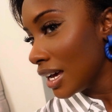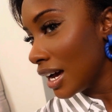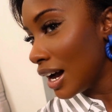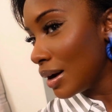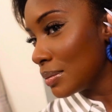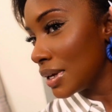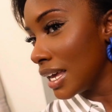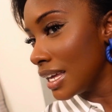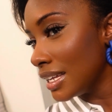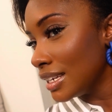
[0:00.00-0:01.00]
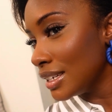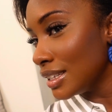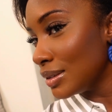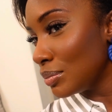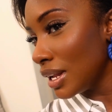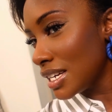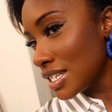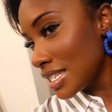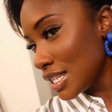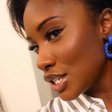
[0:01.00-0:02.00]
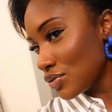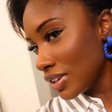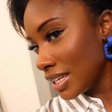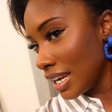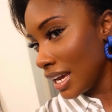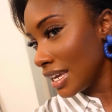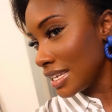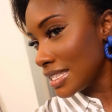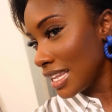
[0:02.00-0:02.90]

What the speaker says: And blush just looks really nice.